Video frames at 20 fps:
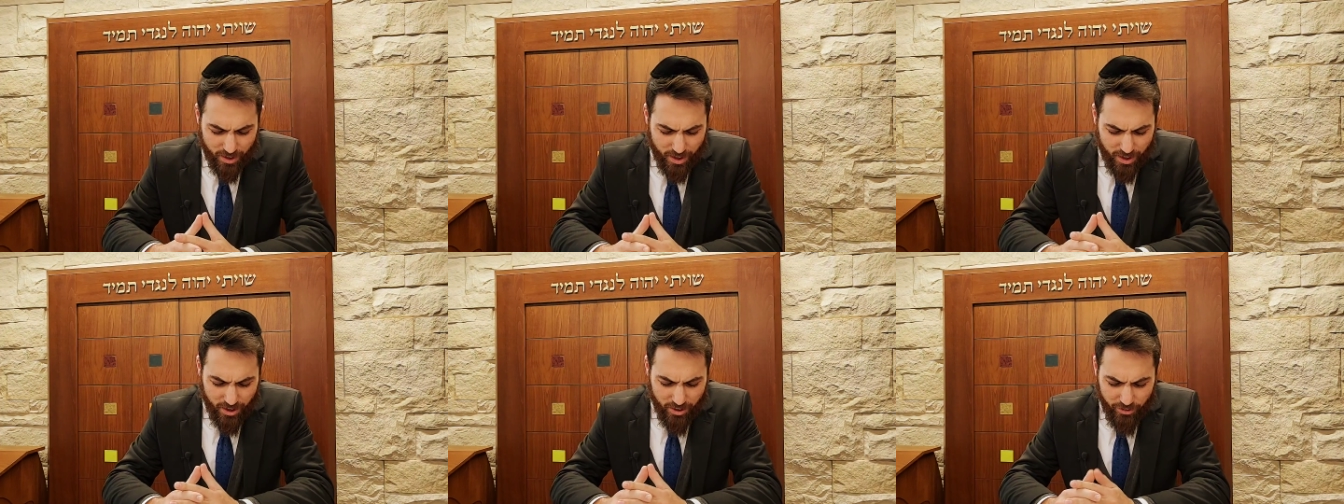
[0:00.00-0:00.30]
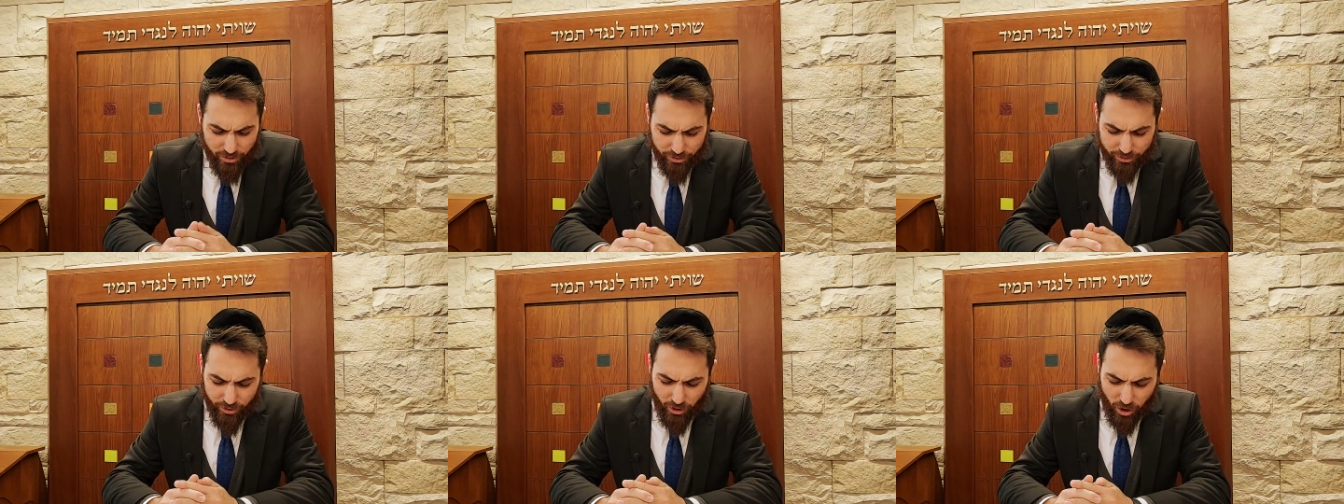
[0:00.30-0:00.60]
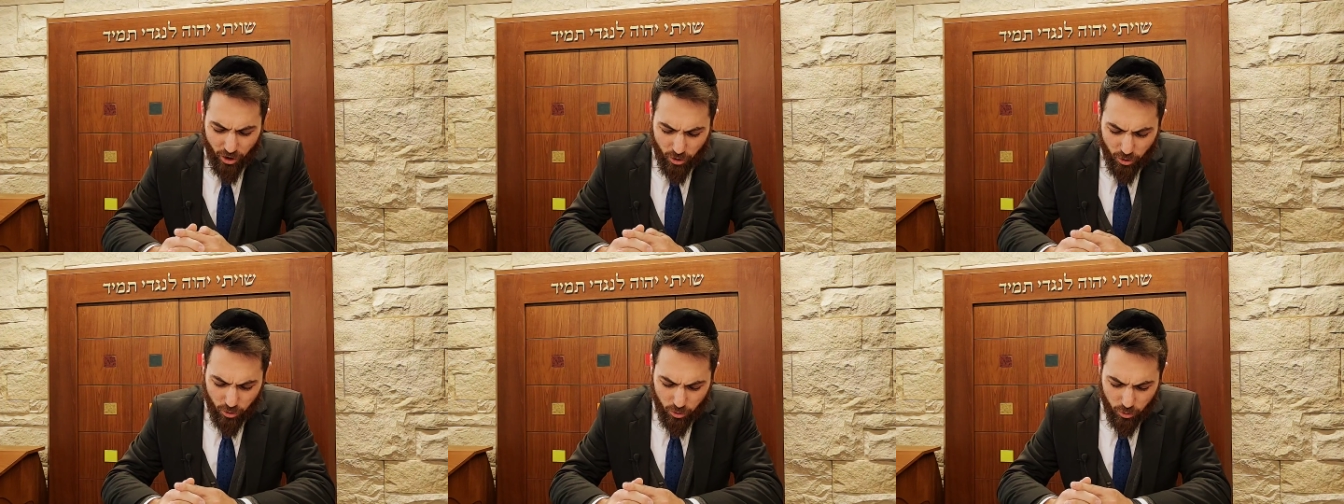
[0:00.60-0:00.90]

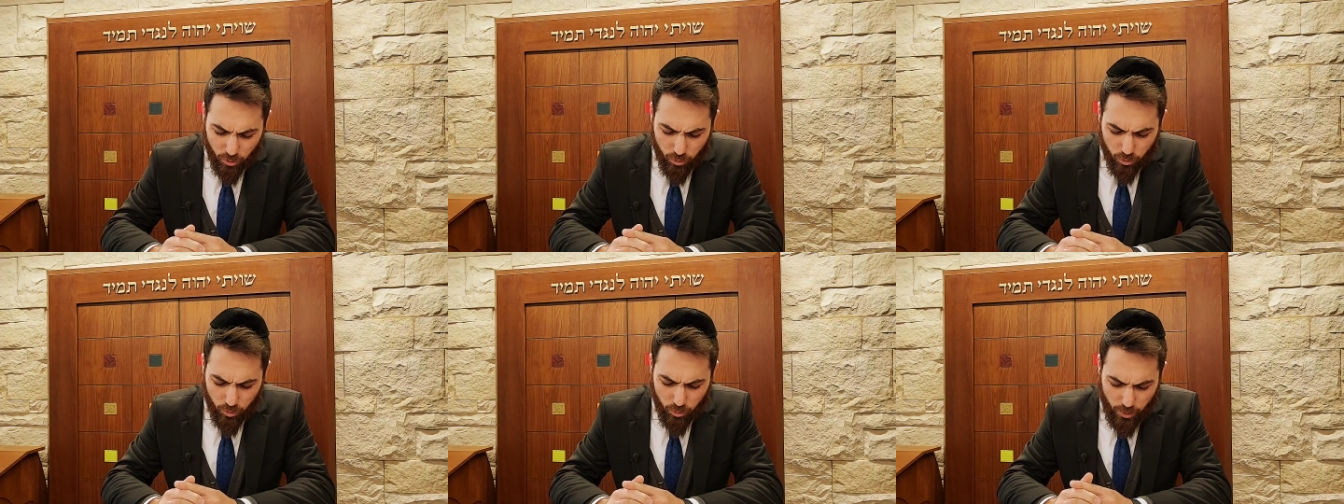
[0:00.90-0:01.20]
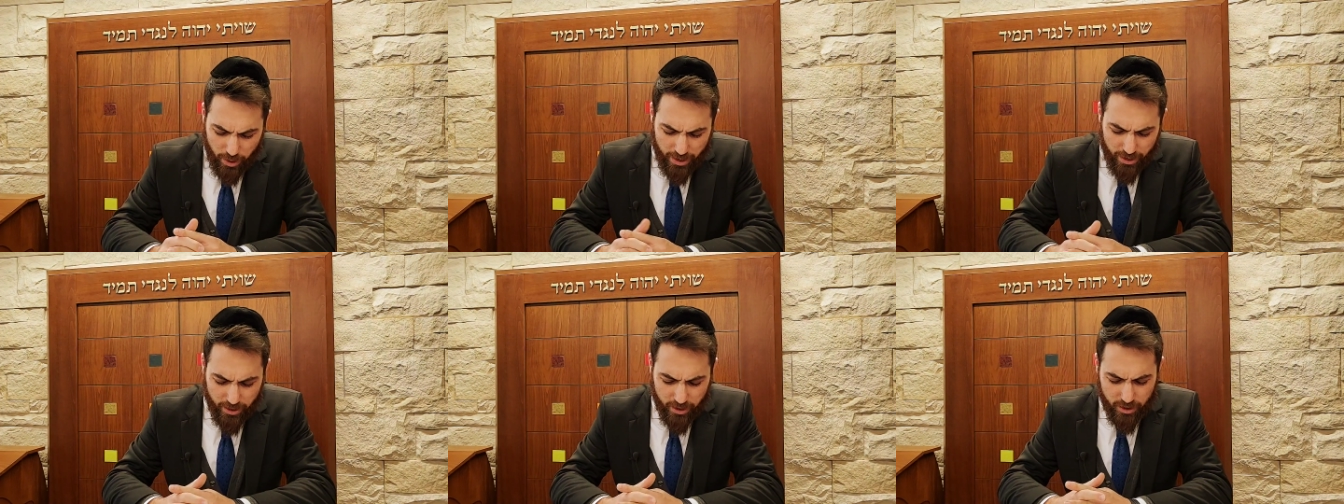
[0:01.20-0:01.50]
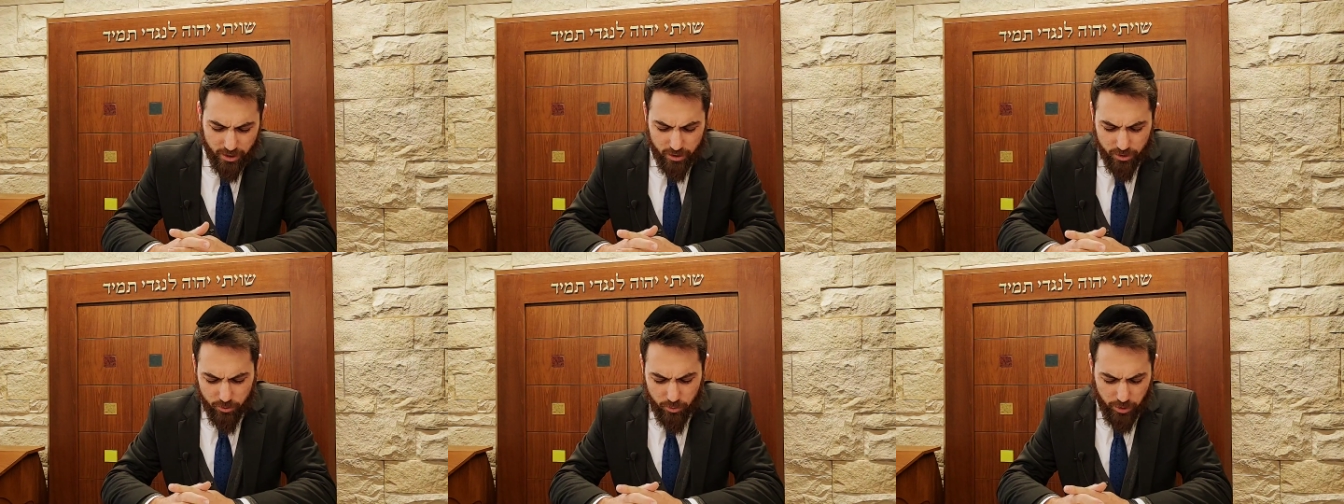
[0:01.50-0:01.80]
So
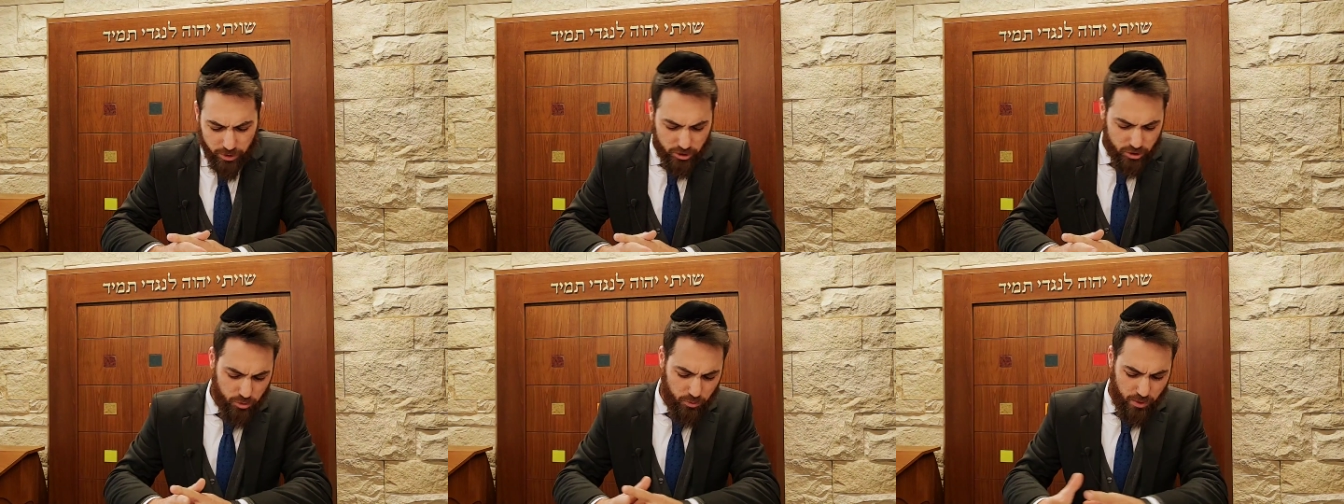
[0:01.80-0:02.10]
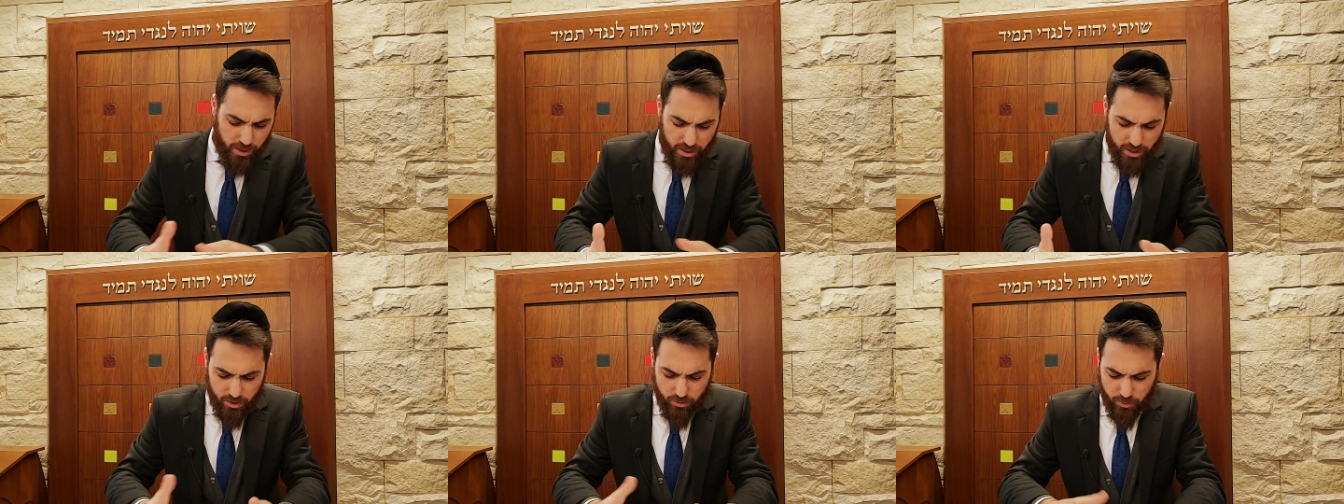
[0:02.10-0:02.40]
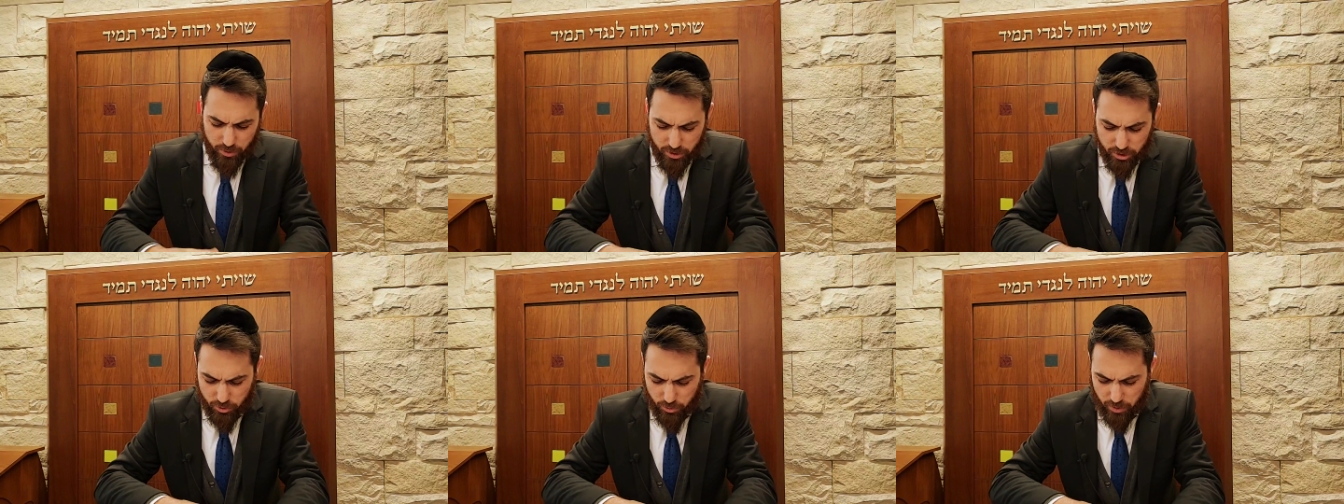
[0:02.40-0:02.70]
where where should we
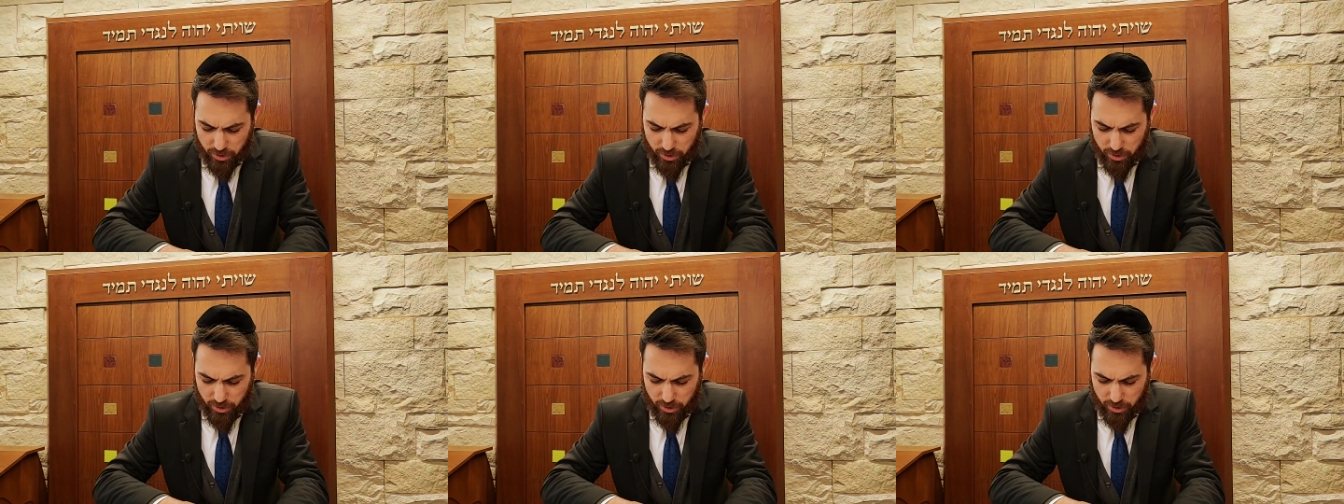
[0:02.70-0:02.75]
where should we